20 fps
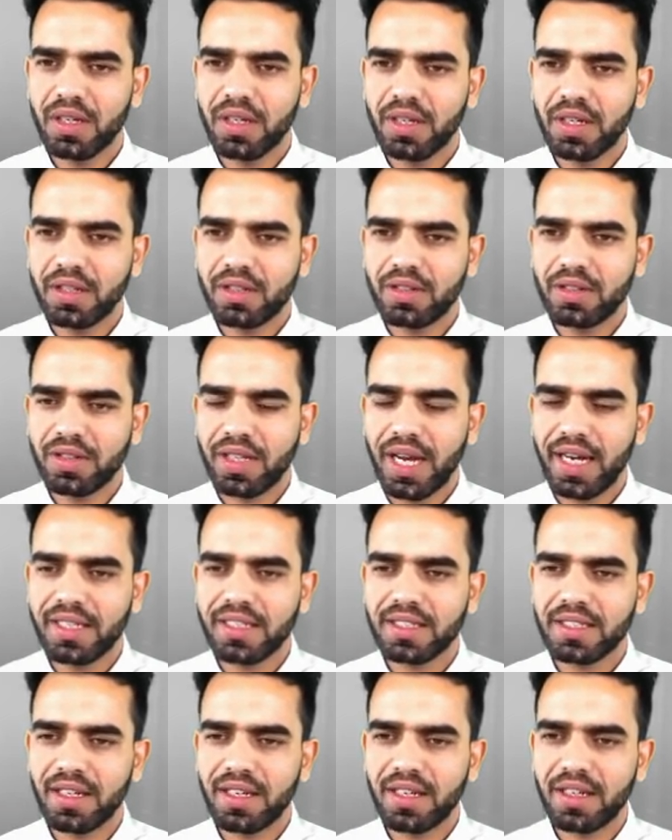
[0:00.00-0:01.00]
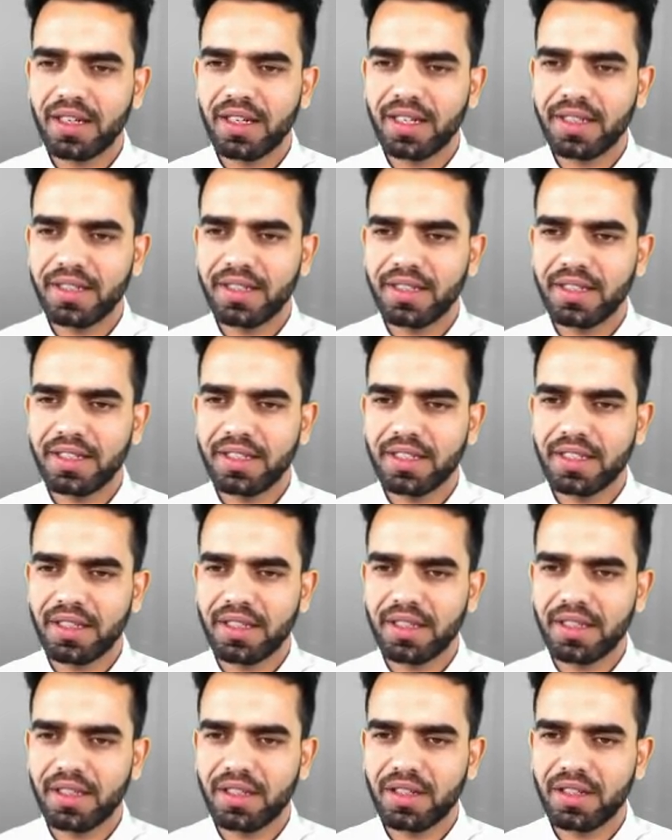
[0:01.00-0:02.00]
So that's called ingestion.
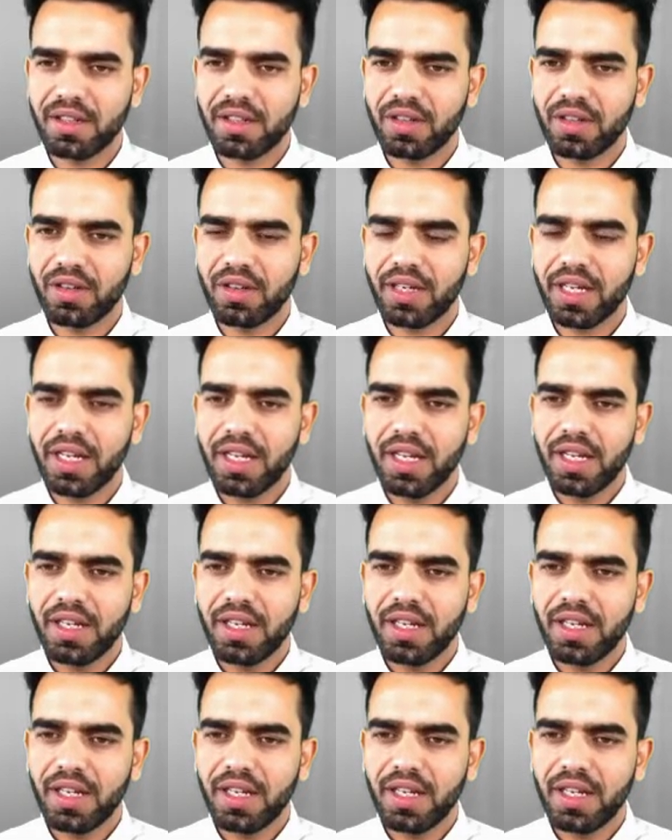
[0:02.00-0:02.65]
Okay,